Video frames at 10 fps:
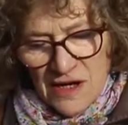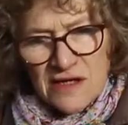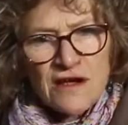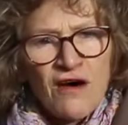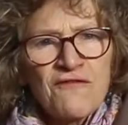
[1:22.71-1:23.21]

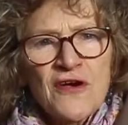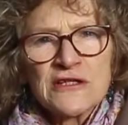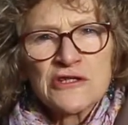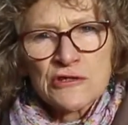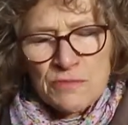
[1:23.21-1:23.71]
as our
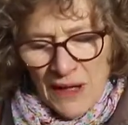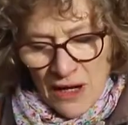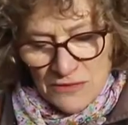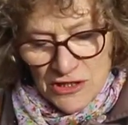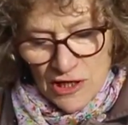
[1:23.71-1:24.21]
faces
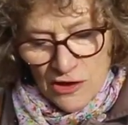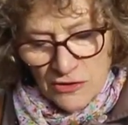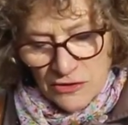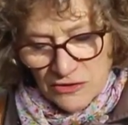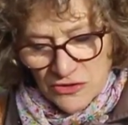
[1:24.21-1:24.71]
become
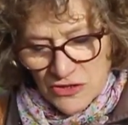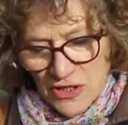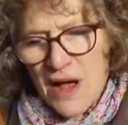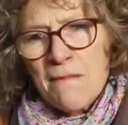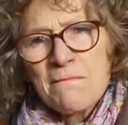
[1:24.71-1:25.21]
slogans,
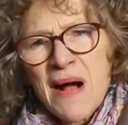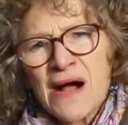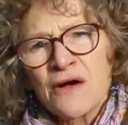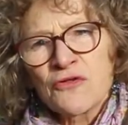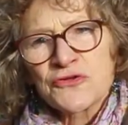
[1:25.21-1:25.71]

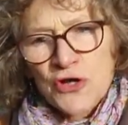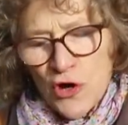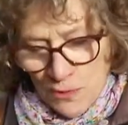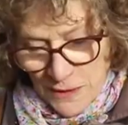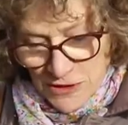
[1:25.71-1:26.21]
mouths
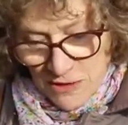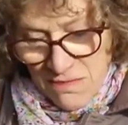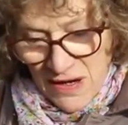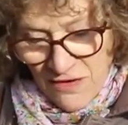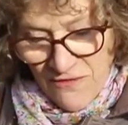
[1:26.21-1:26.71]
open to
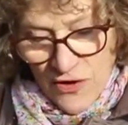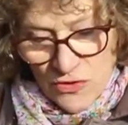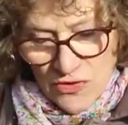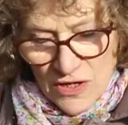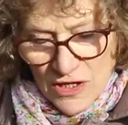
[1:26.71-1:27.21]

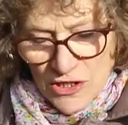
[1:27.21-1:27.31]
megaphone,